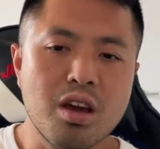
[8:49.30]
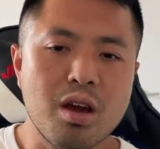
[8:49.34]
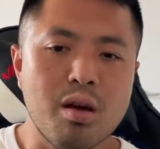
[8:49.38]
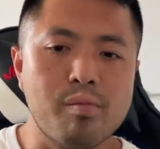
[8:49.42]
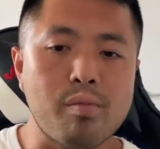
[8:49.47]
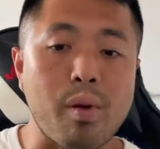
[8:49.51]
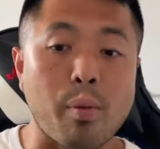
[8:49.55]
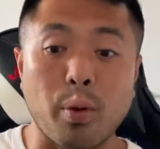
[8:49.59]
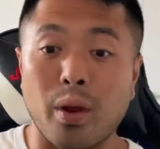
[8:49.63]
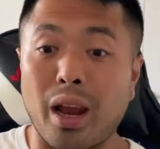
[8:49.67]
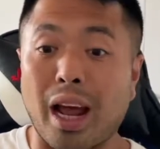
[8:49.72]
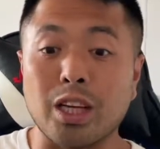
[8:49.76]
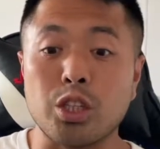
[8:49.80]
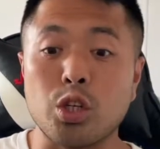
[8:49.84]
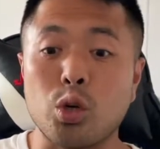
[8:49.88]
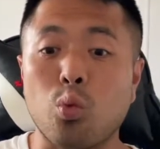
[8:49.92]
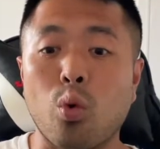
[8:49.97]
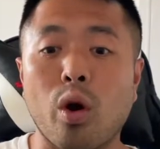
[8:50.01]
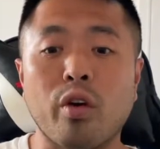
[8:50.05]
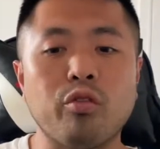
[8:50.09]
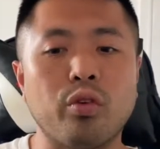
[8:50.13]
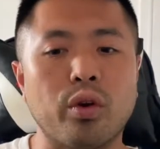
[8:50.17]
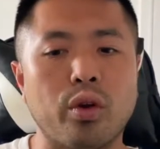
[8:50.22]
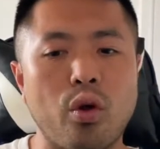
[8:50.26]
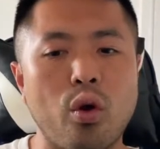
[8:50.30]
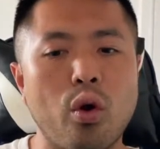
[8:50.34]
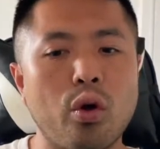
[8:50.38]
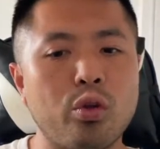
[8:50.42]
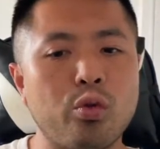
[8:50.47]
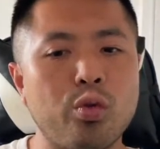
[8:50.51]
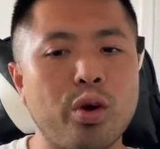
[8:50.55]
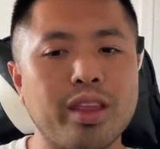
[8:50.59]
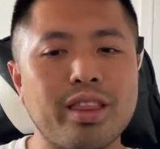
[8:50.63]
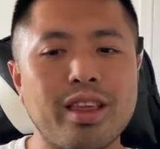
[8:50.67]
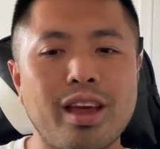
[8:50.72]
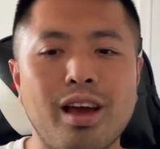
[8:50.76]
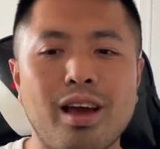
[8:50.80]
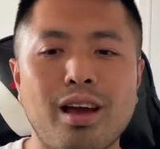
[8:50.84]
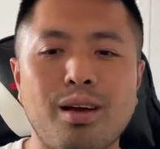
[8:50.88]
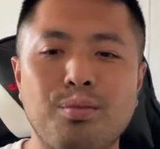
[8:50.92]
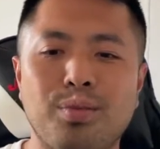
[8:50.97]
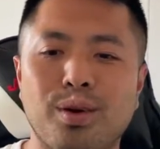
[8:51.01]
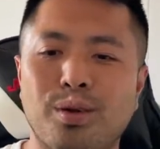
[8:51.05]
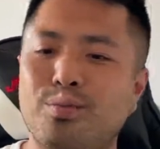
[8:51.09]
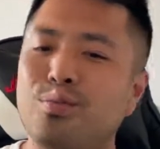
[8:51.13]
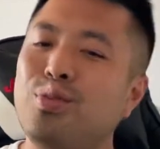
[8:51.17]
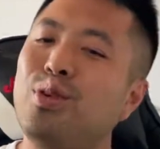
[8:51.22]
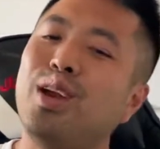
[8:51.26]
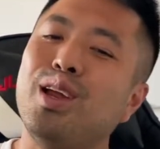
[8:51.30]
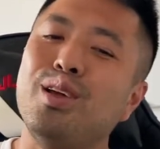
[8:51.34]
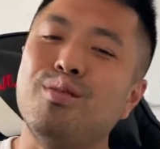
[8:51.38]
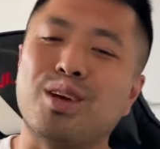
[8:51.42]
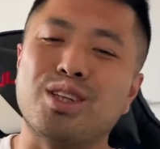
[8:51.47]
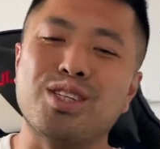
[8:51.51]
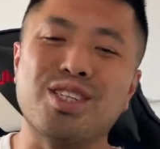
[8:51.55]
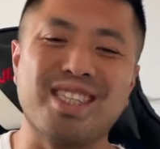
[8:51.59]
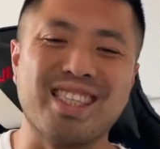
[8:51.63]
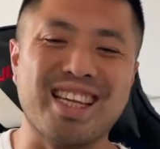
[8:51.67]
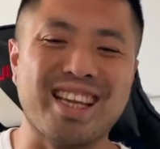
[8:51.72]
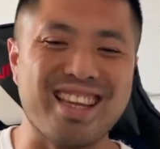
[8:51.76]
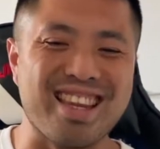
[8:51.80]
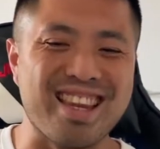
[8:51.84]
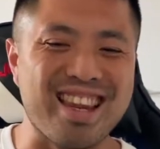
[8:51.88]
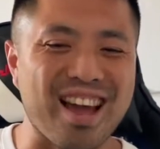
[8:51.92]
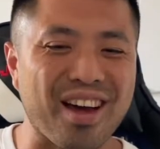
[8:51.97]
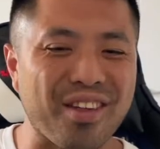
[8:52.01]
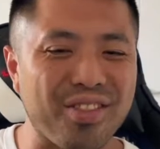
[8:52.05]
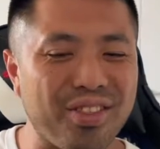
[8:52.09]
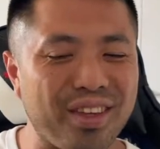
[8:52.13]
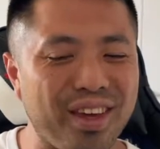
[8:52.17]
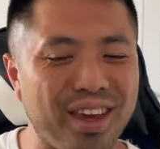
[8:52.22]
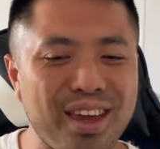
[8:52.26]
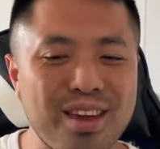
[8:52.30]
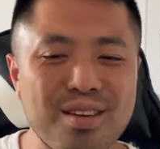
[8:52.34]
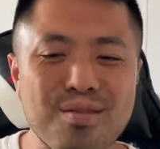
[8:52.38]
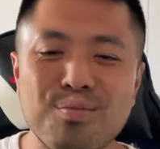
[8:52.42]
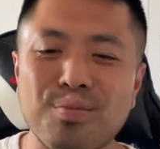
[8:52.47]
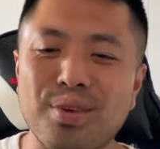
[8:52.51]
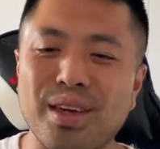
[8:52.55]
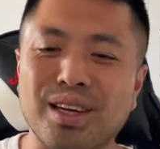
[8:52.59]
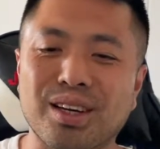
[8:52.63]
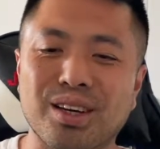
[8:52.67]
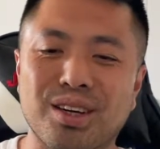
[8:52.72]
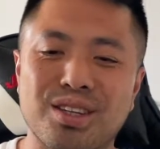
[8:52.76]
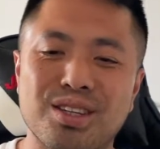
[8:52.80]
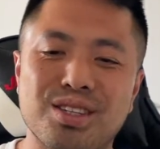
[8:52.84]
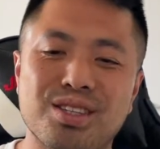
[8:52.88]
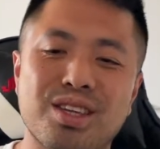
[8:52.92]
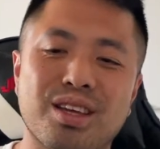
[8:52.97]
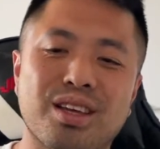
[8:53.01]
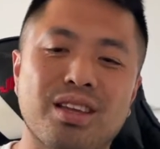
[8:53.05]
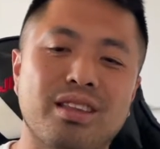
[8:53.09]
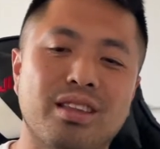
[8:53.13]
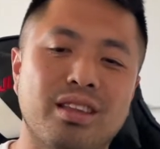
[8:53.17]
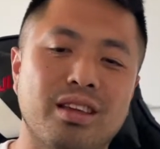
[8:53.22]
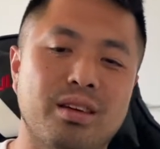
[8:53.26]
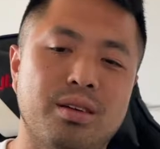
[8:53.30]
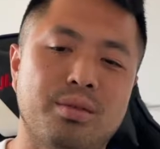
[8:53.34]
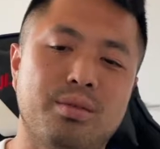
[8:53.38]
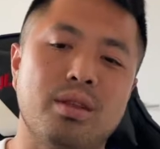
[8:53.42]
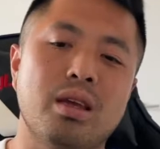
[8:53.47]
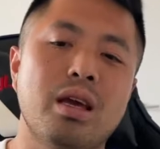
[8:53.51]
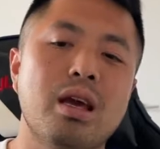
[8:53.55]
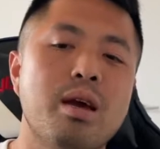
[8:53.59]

My opponent actually went for an Earthquake there, but pretty much did nothing because the